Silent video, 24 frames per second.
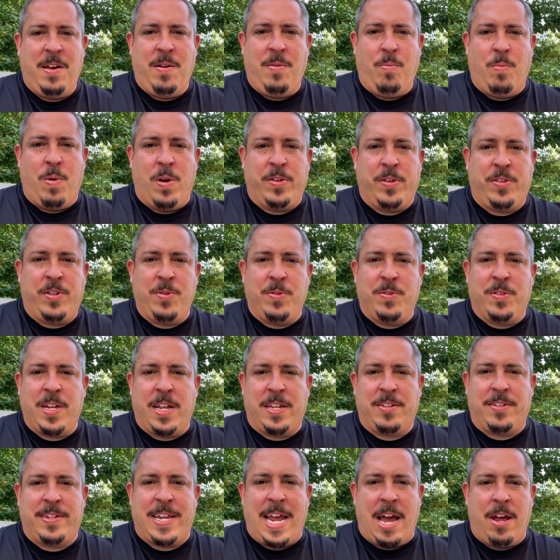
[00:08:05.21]
What let's do is
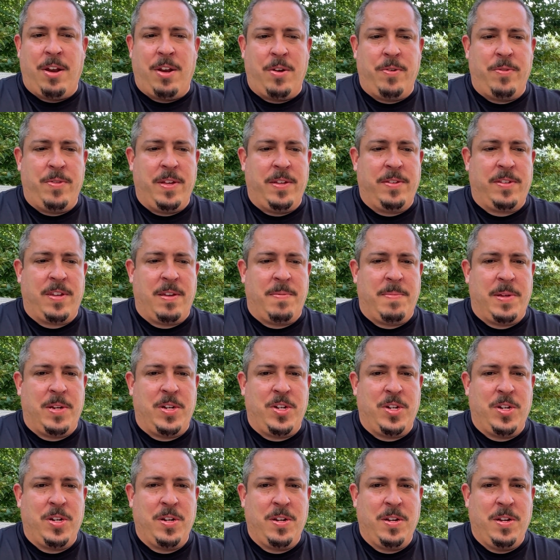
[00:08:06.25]
let's download this
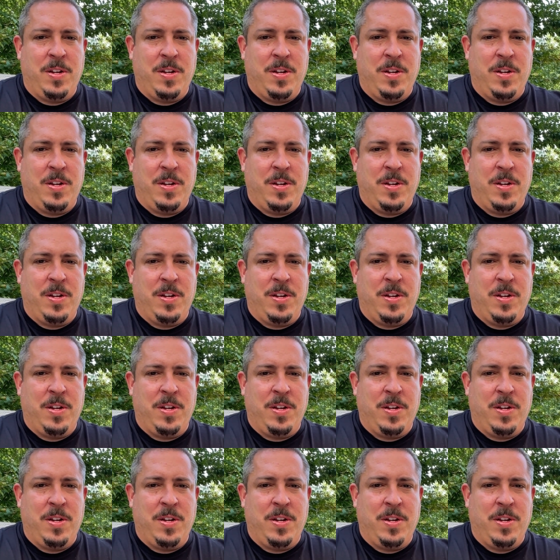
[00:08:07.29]
image